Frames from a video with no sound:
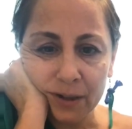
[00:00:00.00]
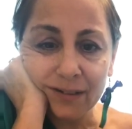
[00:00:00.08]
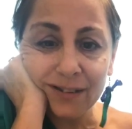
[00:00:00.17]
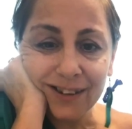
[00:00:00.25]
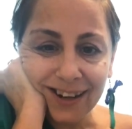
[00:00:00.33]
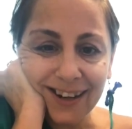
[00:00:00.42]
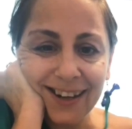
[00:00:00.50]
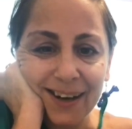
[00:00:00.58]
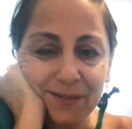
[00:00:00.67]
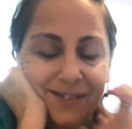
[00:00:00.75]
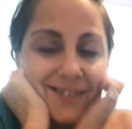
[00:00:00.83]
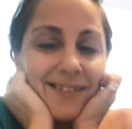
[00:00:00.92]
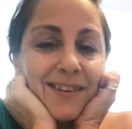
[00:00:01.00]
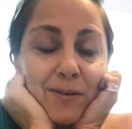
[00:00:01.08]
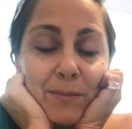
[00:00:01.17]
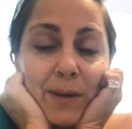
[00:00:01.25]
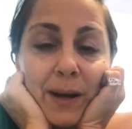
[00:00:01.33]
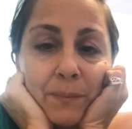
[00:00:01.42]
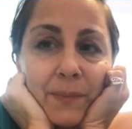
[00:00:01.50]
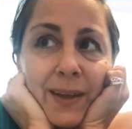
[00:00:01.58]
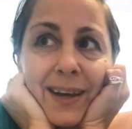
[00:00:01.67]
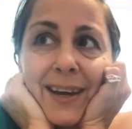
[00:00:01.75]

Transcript: It's okay. Yeah, I was a single mom